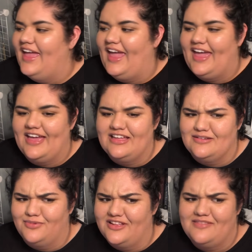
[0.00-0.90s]

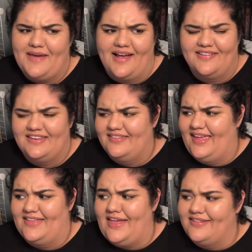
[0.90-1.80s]
And Prince Maxon is
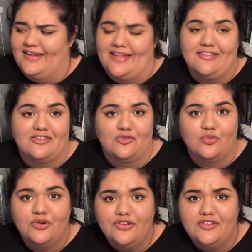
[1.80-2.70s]
like, that's against the
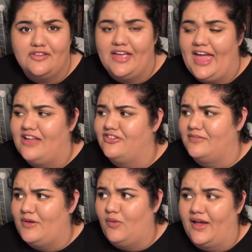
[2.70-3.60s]
rules. You can't just
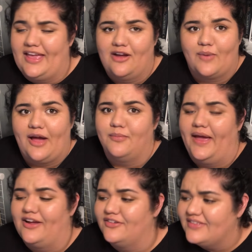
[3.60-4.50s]
be walking around by
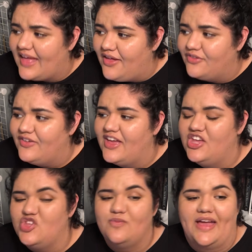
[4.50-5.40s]
yourself.
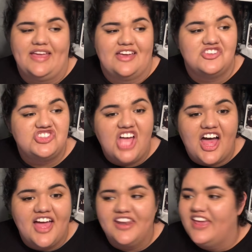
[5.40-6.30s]
You might get
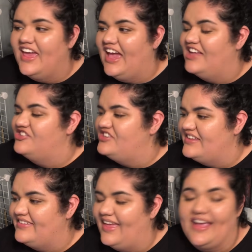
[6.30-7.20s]
shot. And
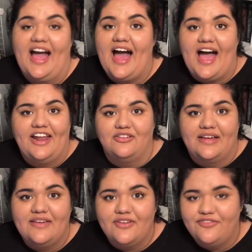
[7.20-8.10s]
she's like, I don't
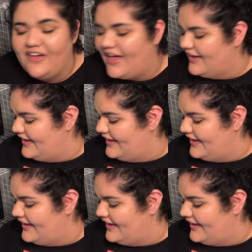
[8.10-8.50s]
give a fuck.